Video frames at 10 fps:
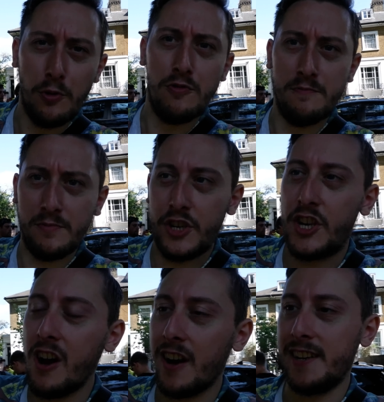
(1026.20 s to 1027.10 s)
boom,
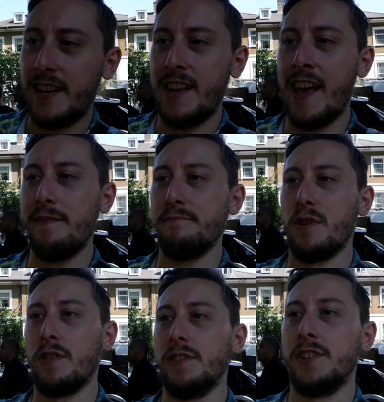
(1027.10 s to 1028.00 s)
shiny
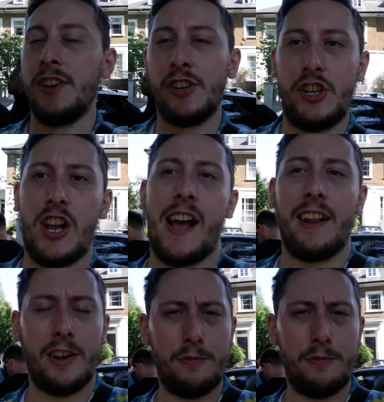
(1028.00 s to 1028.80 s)
Hitmonchan.